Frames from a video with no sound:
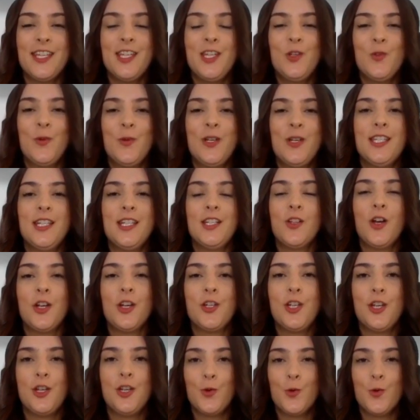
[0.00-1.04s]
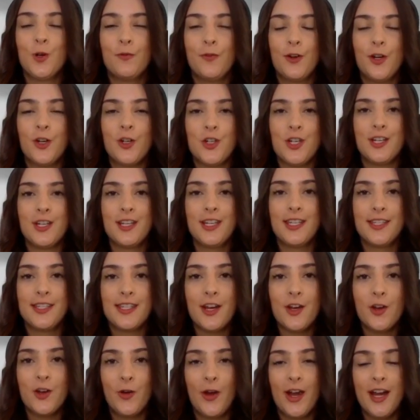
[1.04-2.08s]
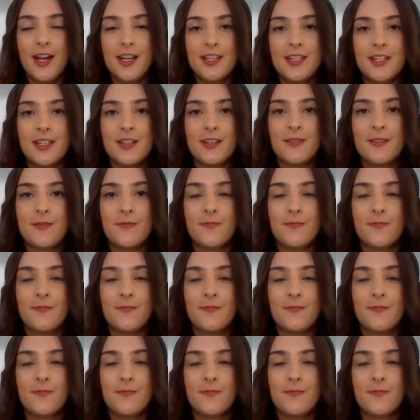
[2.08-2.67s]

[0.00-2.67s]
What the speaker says: like you recently launched a newer version. Is that correct?